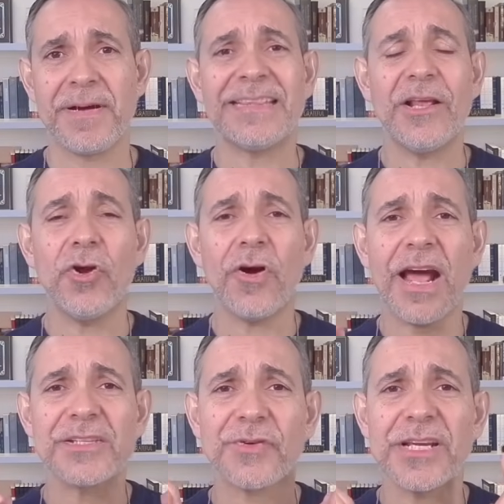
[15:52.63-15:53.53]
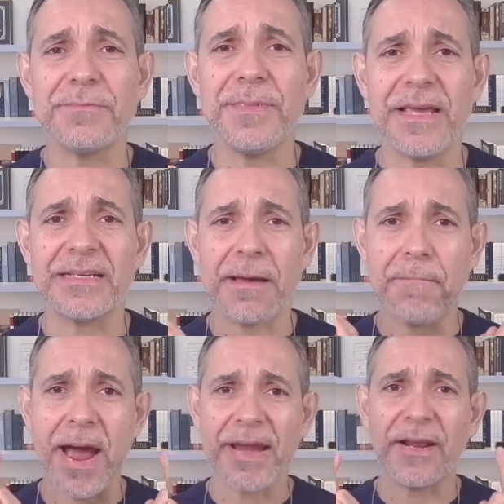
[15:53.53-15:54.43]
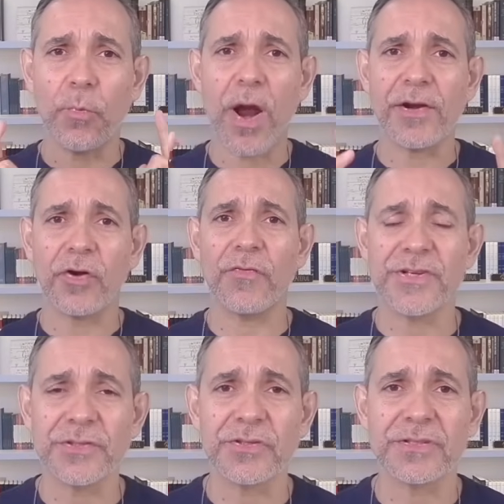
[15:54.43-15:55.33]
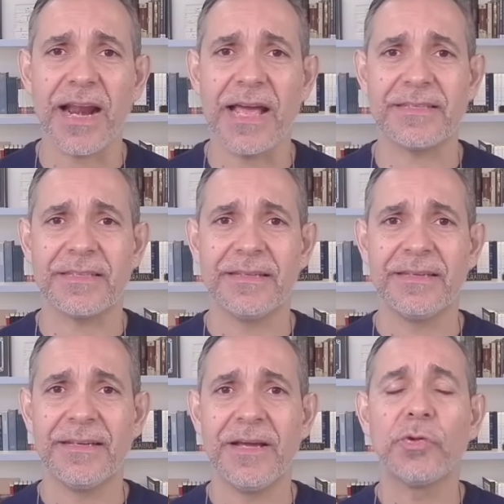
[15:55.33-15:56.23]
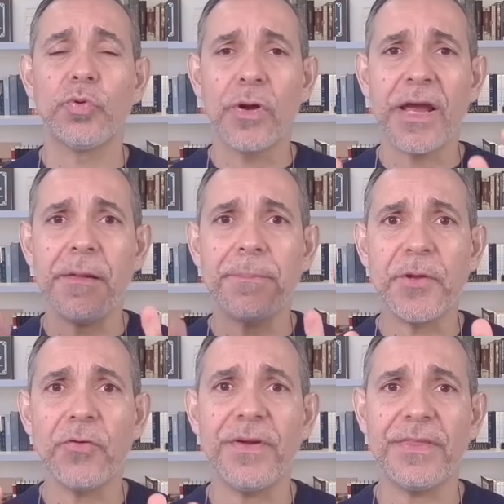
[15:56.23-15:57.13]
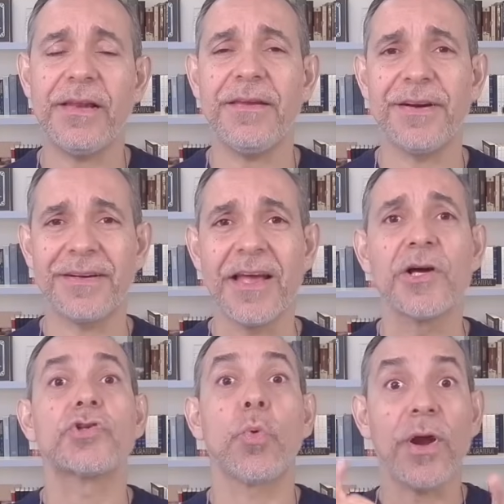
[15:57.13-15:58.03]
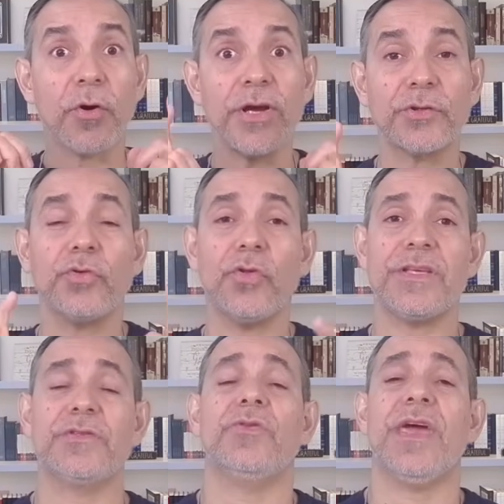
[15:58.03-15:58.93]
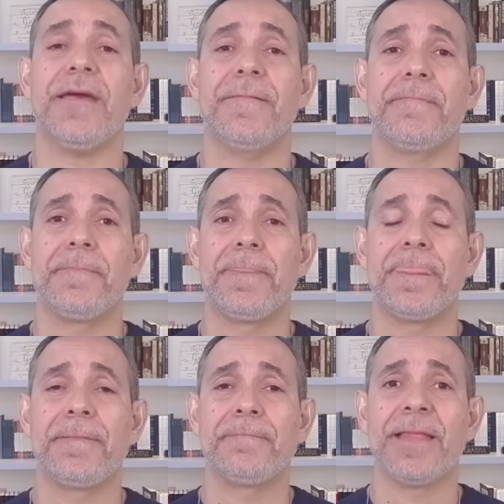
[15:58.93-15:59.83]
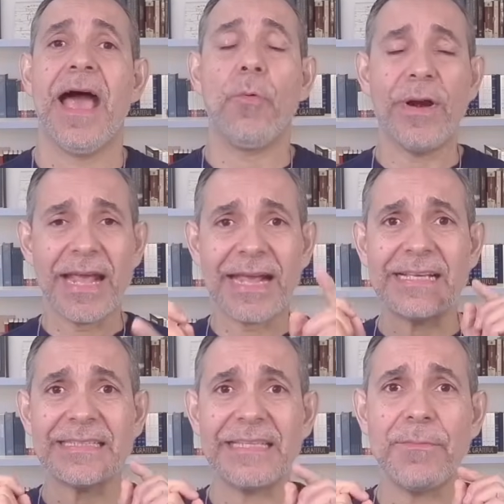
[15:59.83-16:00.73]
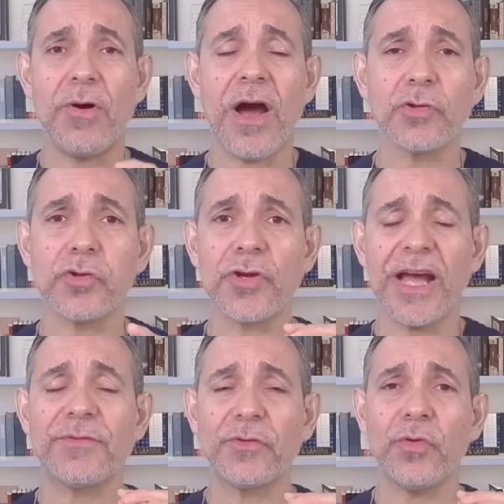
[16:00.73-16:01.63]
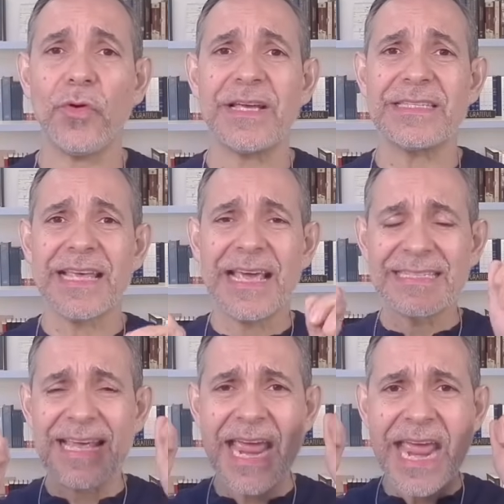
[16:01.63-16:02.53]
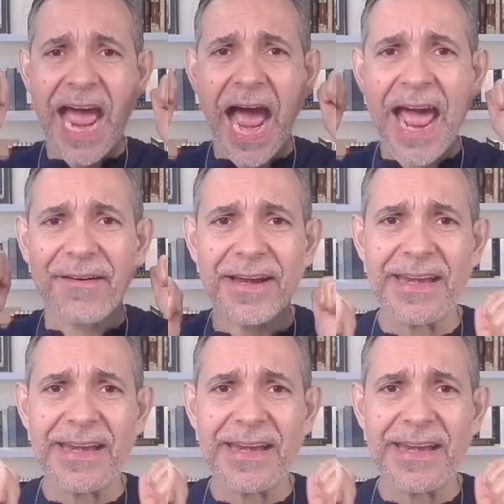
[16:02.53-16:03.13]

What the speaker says: But the Lord has raised me as a mighty warrior of Jesus Christ to help you be delivered. So we're going to do this today. And when I cast the demon out, all you have to do is say, I